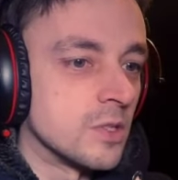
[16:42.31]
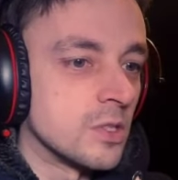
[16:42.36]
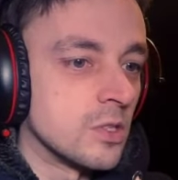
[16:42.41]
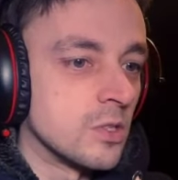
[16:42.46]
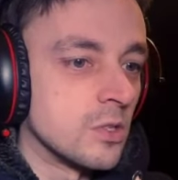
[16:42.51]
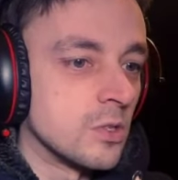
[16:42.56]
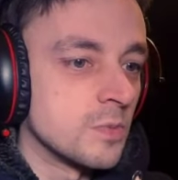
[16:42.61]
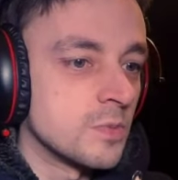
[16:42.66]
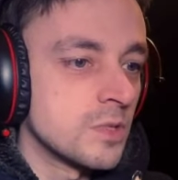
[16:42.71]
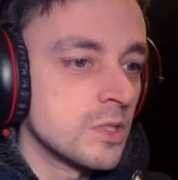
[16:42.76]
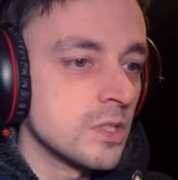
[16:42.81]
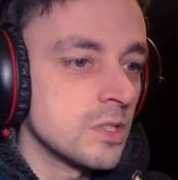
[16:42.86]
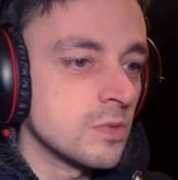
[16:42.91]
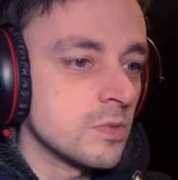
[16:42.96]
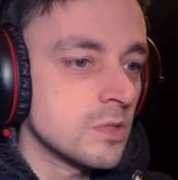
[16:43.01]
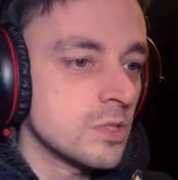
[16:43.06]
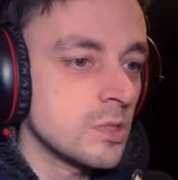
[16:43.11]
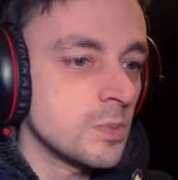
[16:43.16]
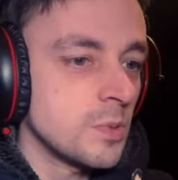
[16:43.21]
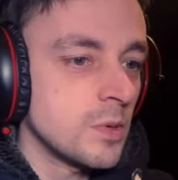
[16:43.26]
corpses.
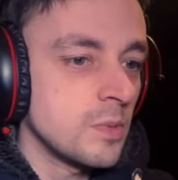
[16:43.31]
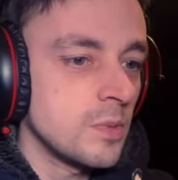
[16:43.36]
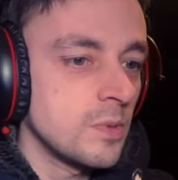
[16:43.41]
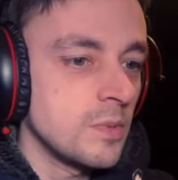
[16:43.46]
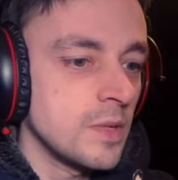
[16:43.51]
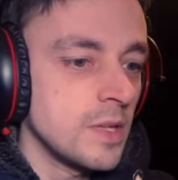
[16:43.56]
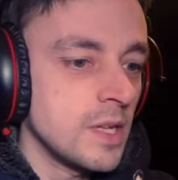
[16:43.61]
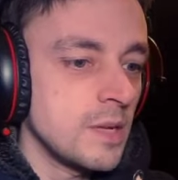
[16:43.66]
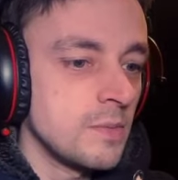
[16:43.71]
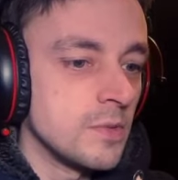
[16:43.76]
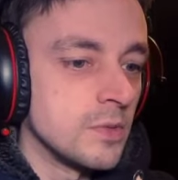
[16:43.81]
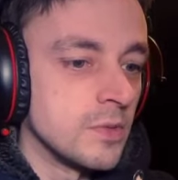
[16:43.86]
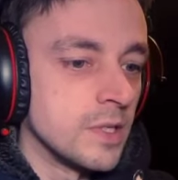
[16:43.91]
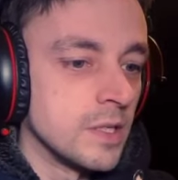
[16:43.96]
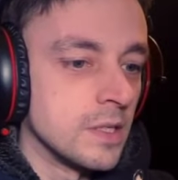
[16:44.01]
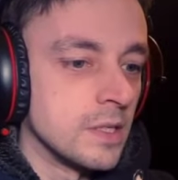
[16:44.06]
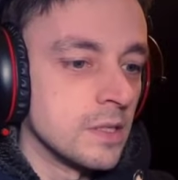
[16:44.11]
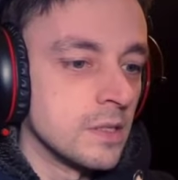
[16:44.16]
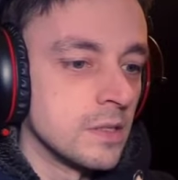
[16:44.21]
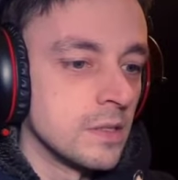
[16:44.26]
What's the problem with them doing
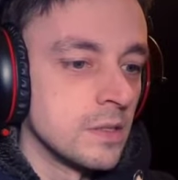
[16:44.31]
it?